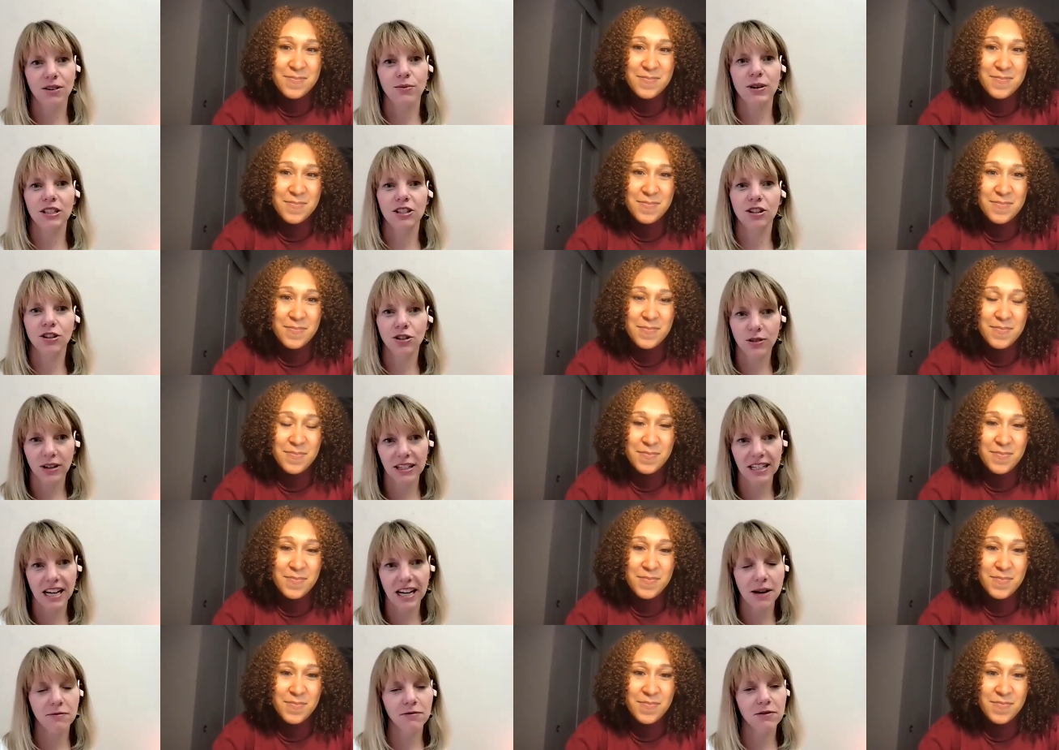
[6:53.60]
Speaker 1: it wasn't the
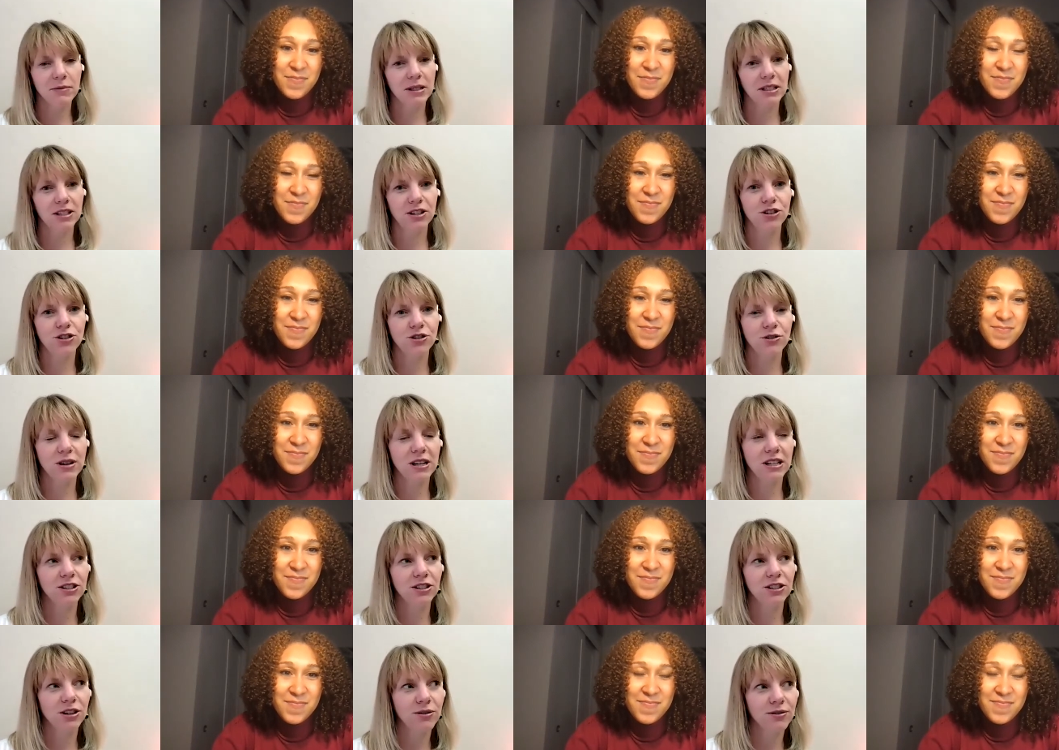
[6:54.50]
right time for me to
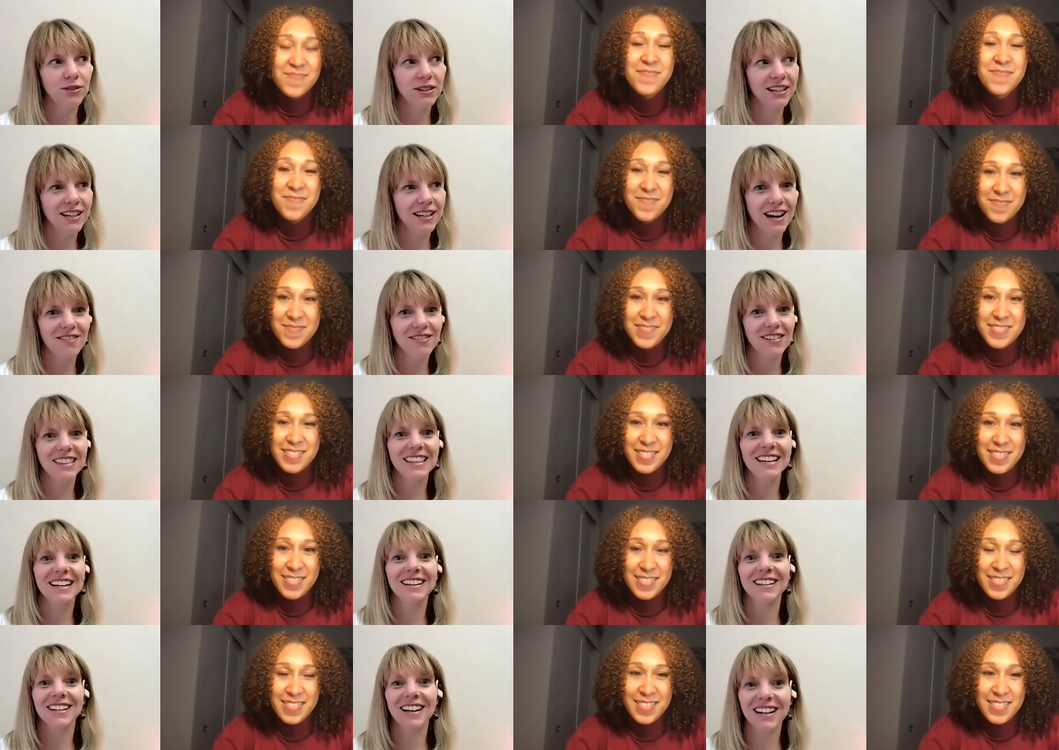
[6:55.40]
join. So the,
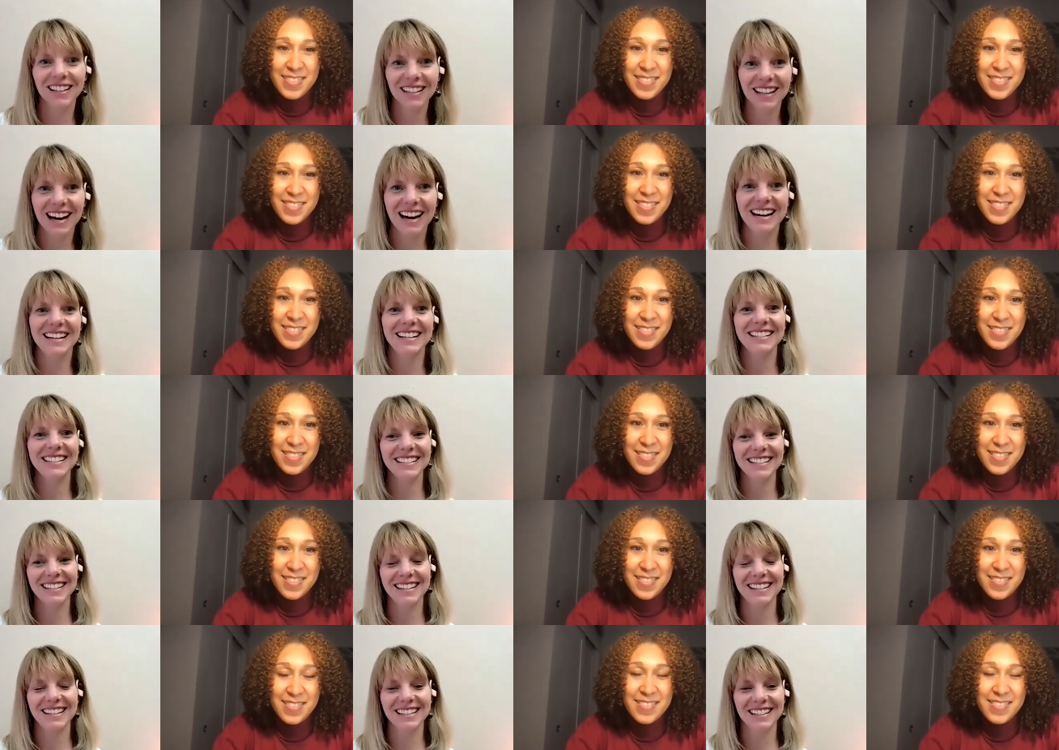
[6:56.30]
everything
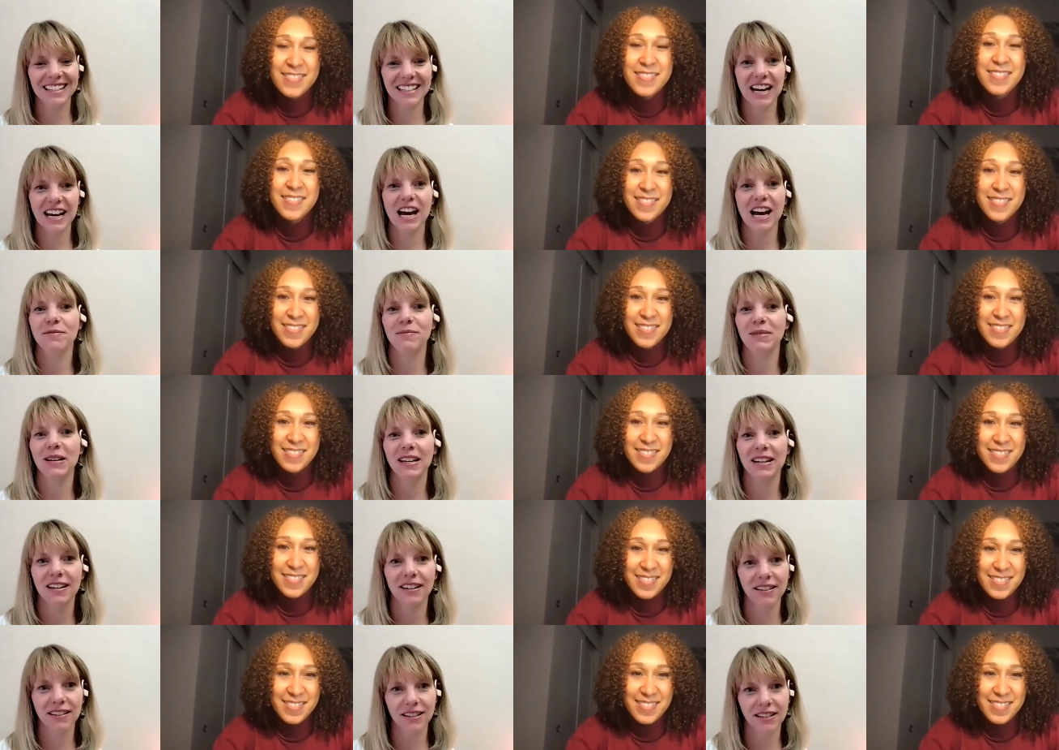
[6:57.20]
aligned in the
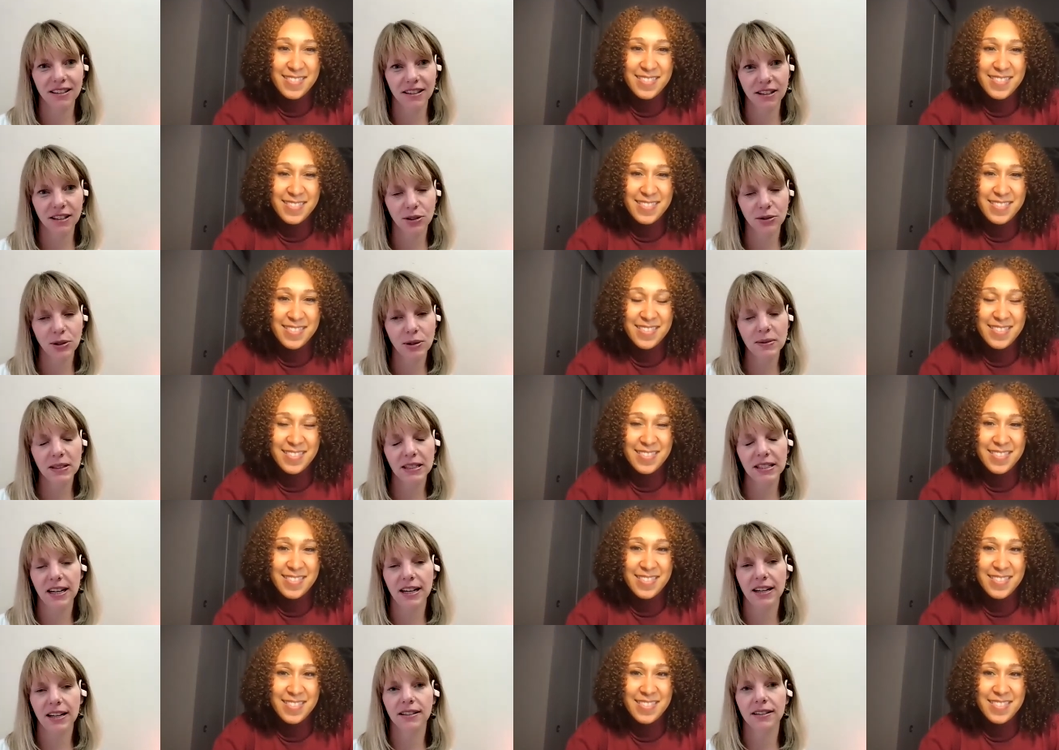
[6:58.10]
timing and the, the
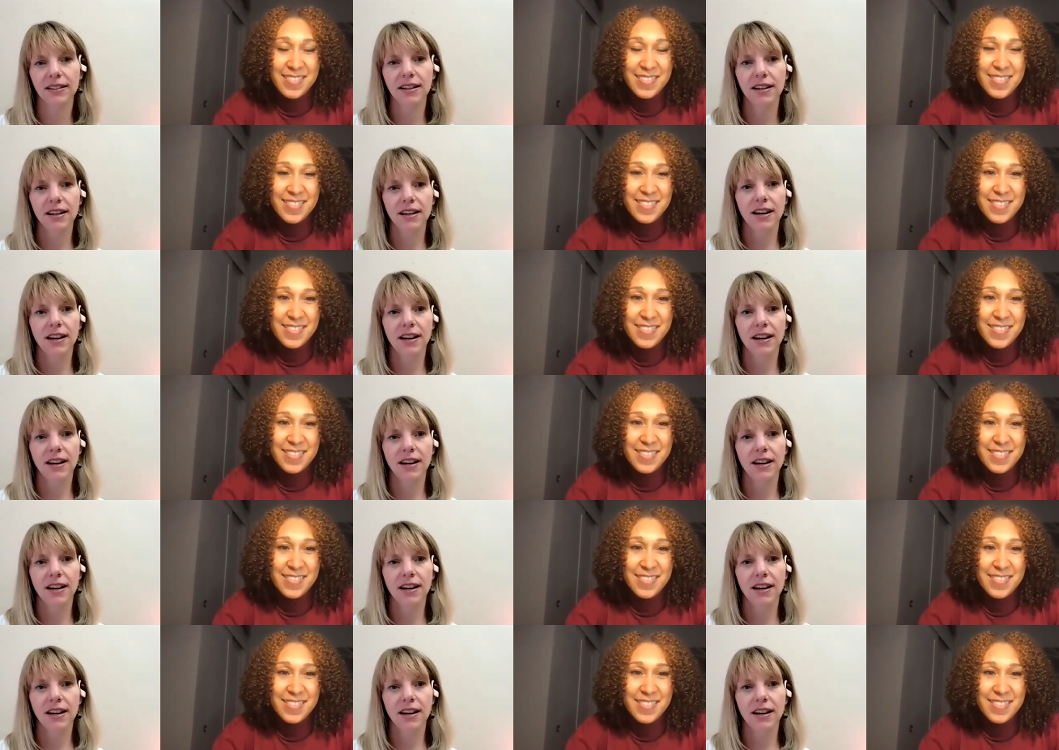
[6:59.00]
sweepstakes.